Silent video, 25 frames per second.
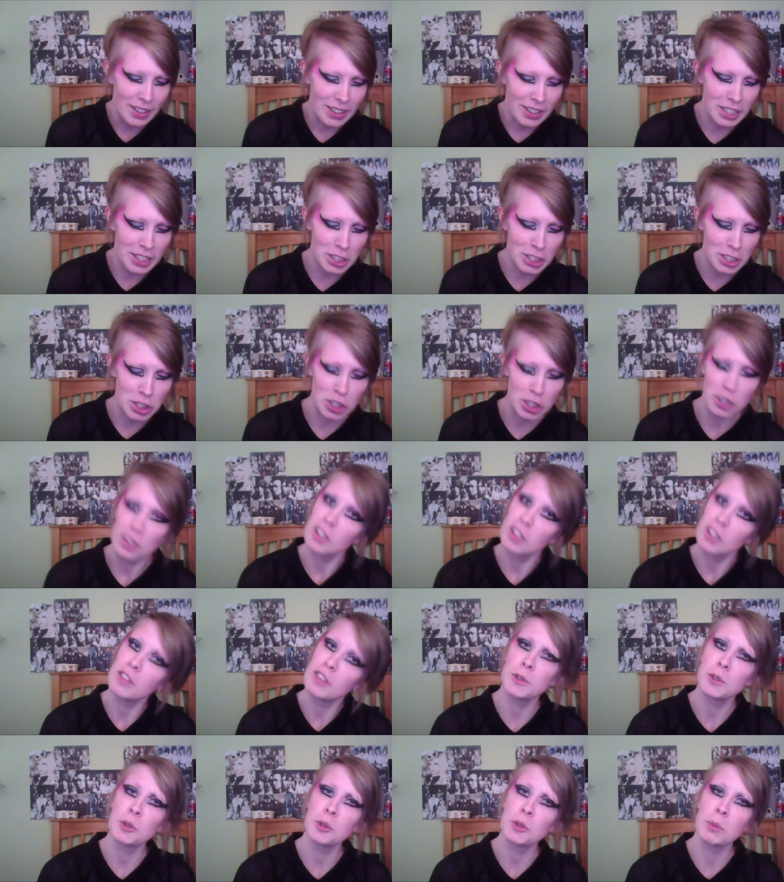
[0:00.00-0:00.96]
this
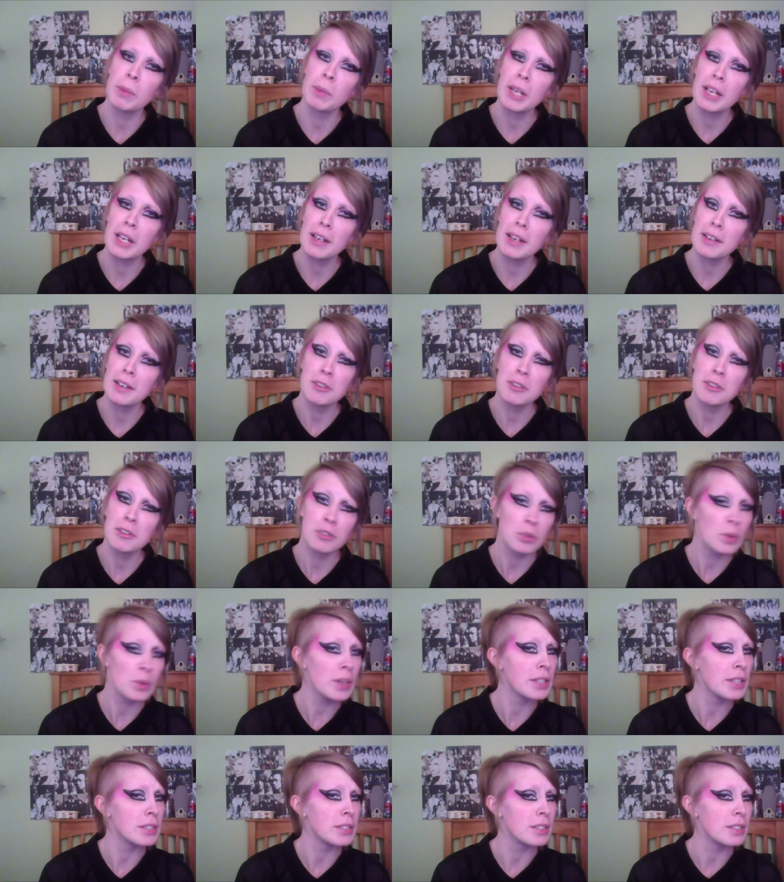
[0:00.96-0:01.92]
should be
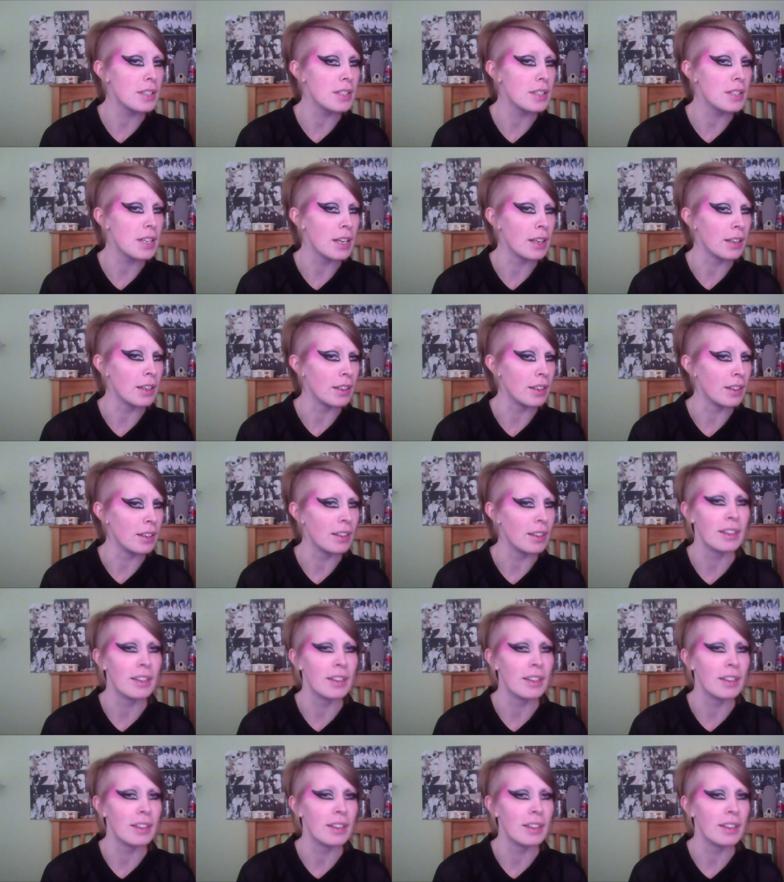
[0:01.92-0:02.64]
interesting